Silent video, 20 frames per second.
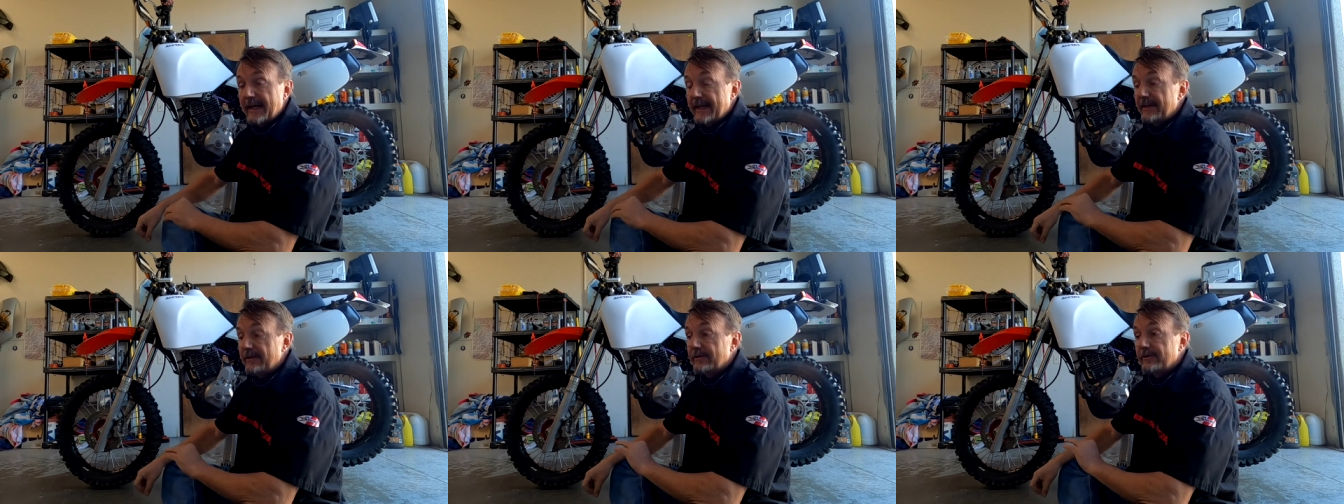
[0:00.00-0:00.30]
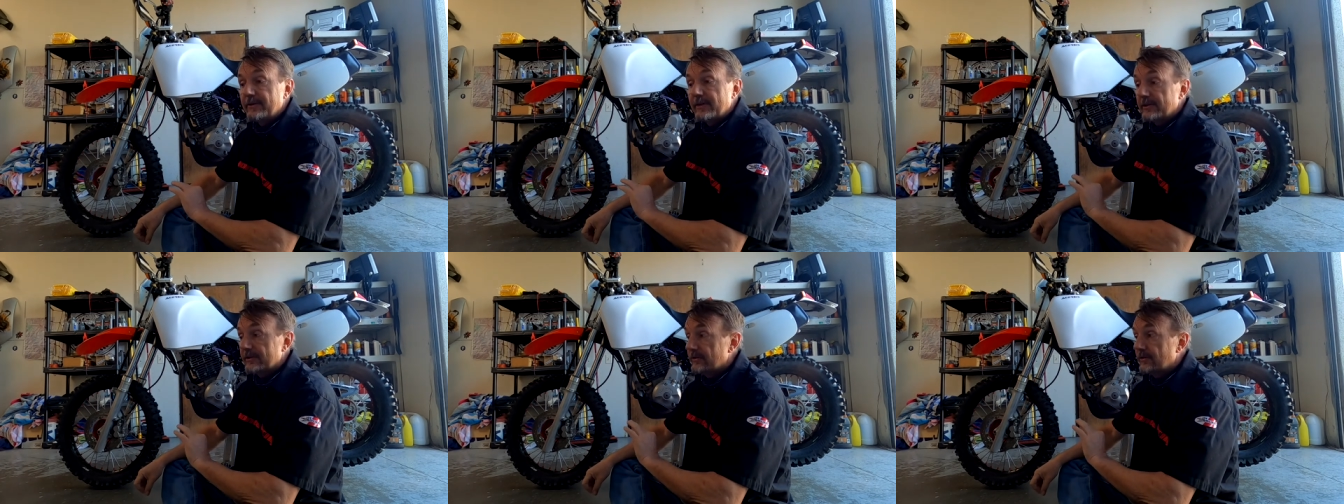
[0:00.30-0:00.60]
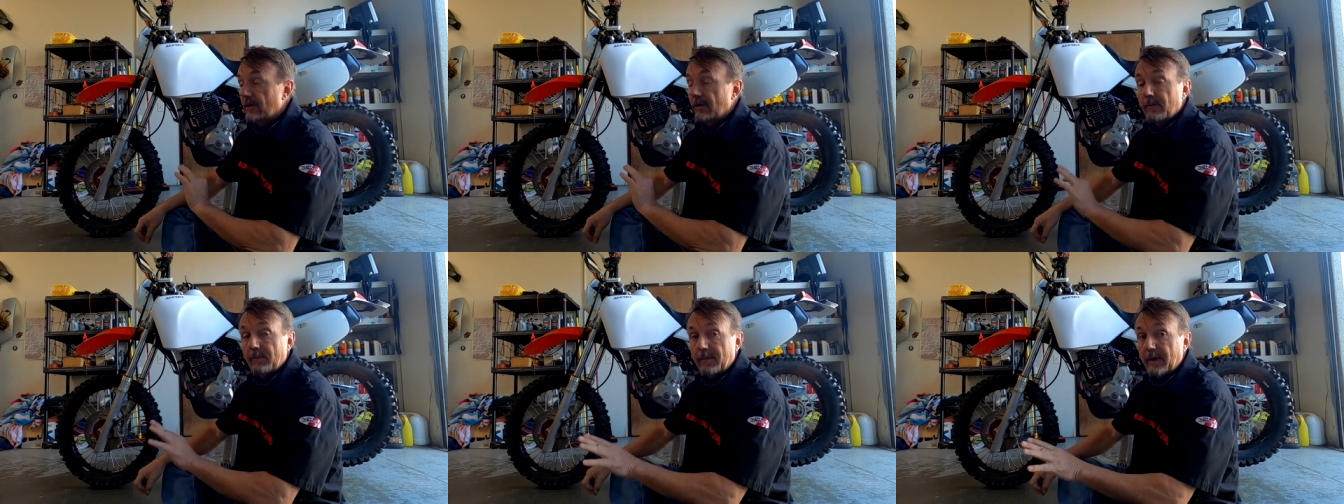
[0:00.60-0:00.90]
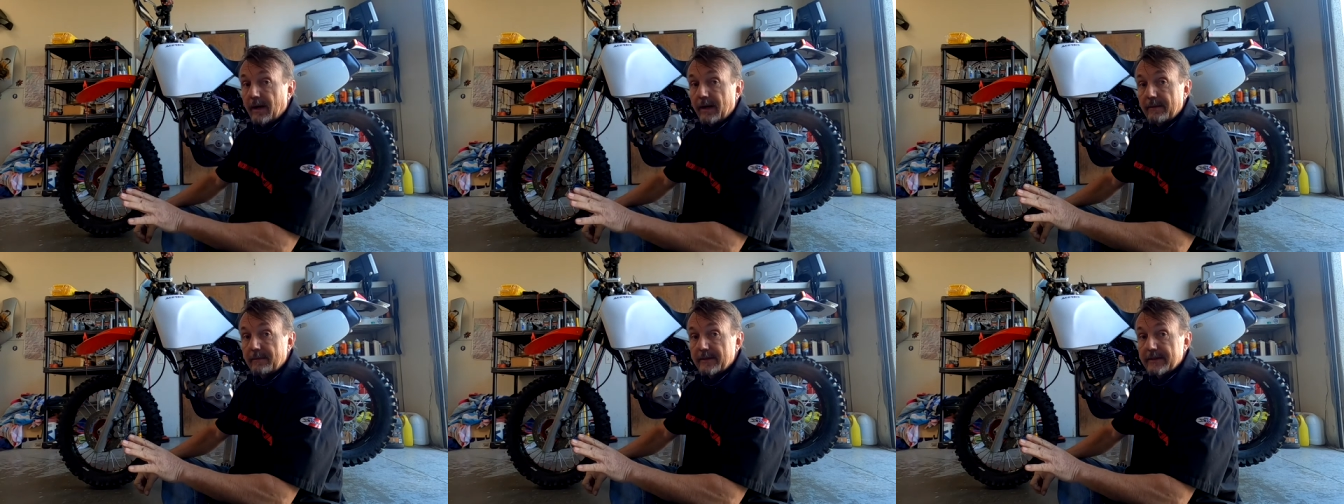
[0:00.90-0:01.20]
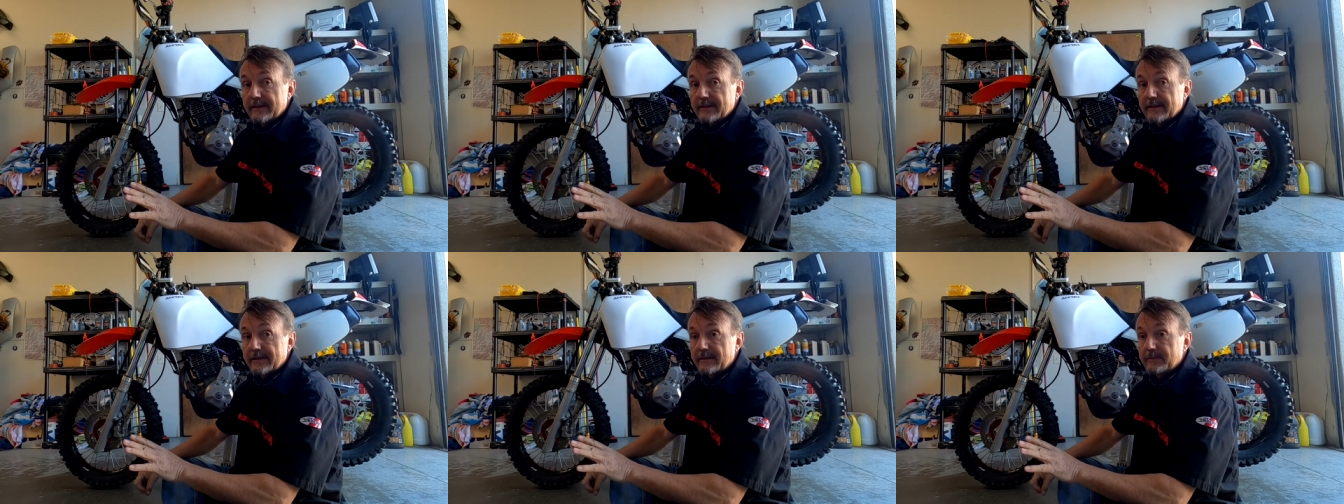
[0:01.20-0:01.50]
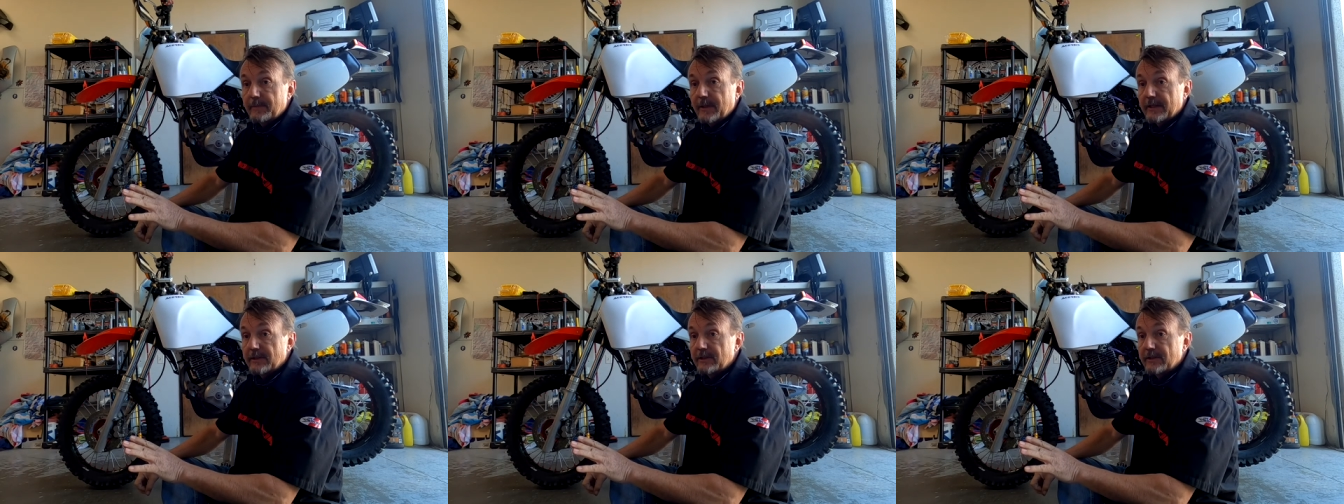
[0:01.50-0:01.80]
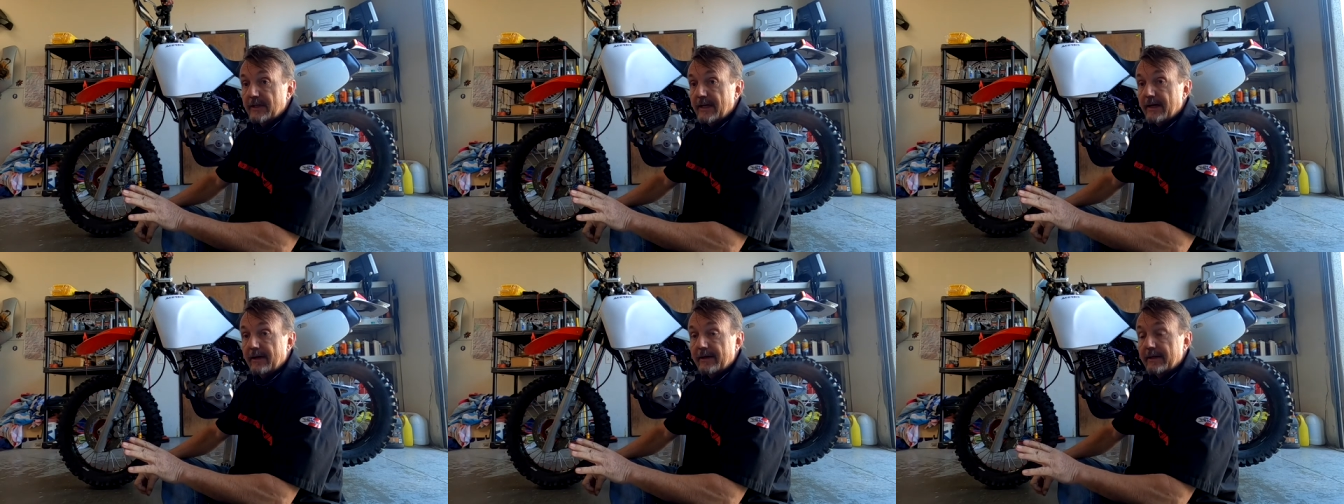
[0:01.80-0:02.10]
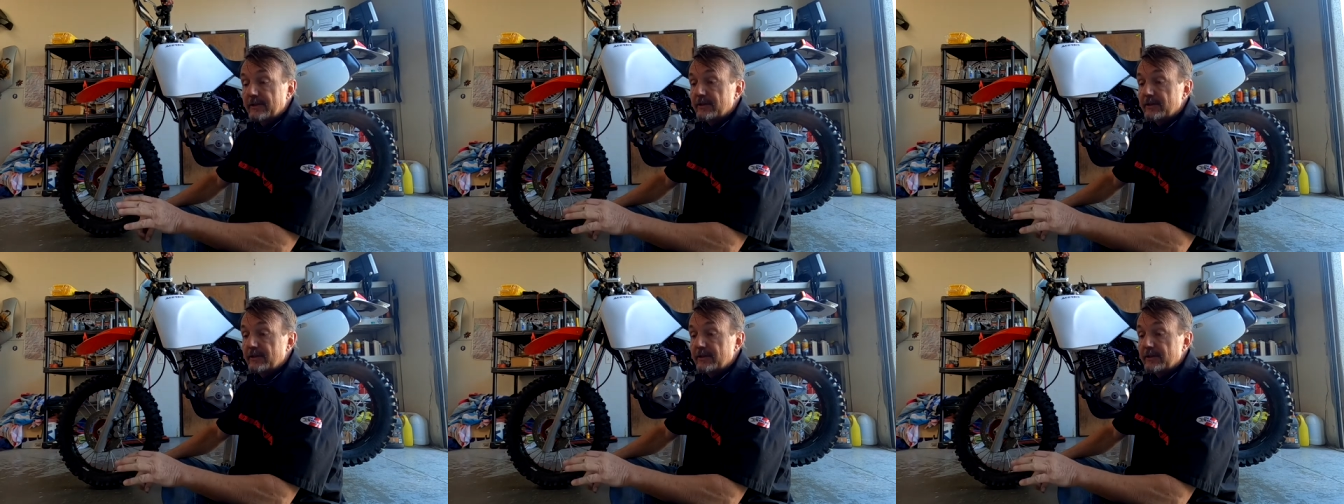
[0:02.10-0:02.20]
and you just don't bottom the suspension out.